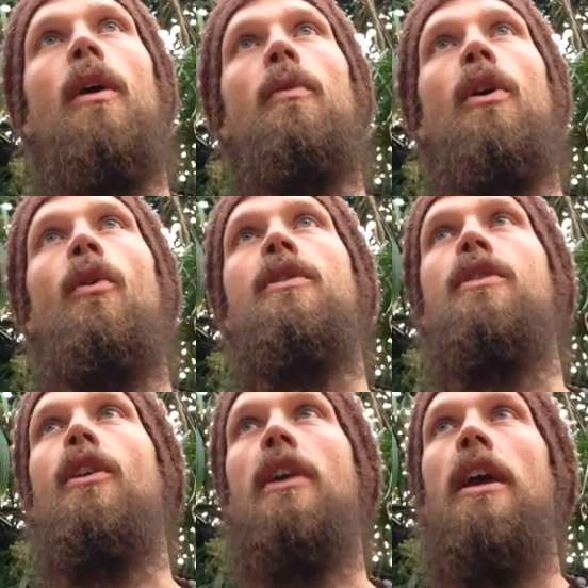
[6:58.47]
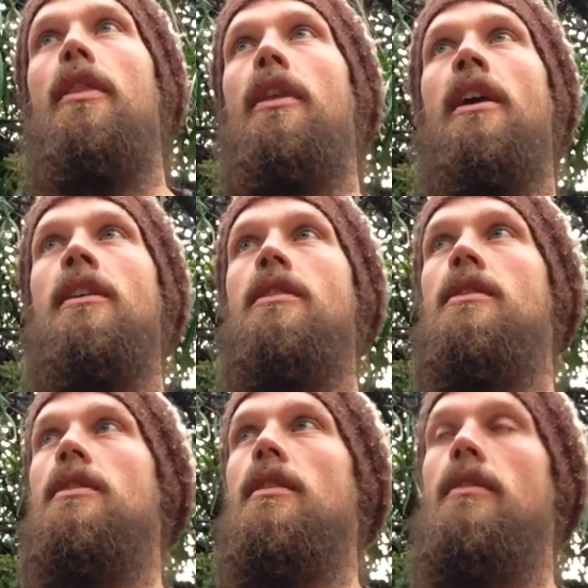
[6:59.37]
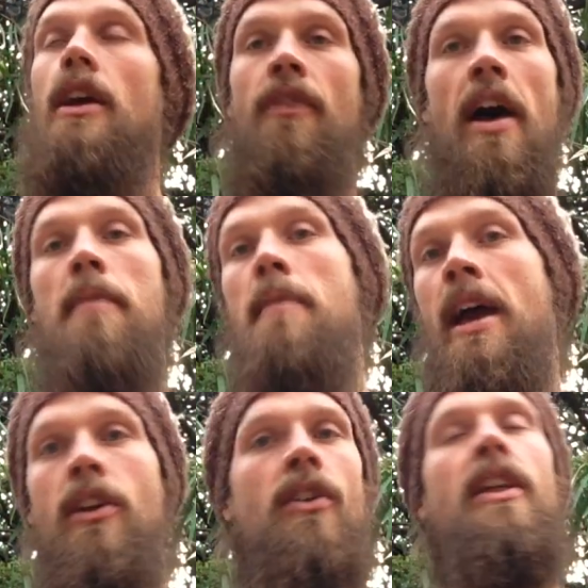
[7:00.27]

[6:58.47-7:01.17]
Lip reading: we always look at things in that manner,